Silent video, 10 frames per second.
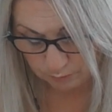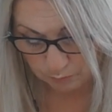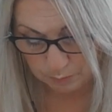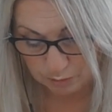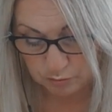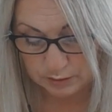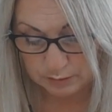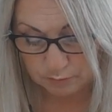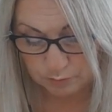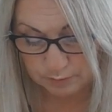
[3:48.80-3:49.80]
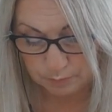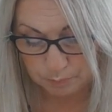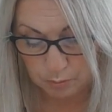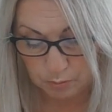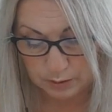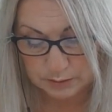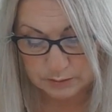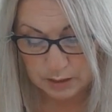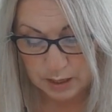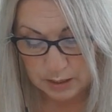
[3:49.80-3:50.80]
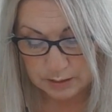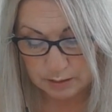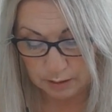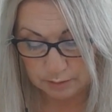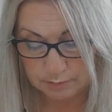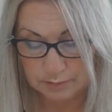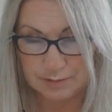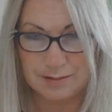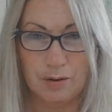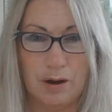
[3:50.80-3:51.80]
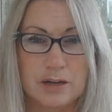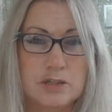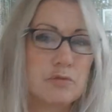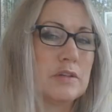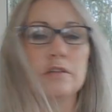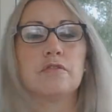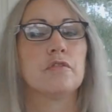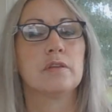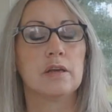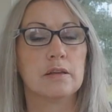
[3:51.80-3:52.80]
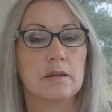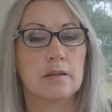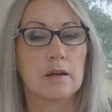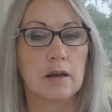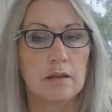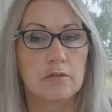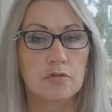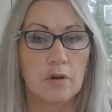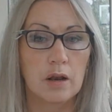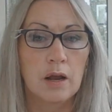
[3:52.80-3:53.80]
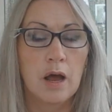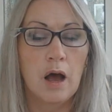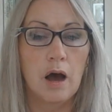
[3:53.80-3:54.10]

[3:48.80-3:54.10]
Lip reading: So my triglycerides are 0.96. Now, I do a different thing than the cholesterol.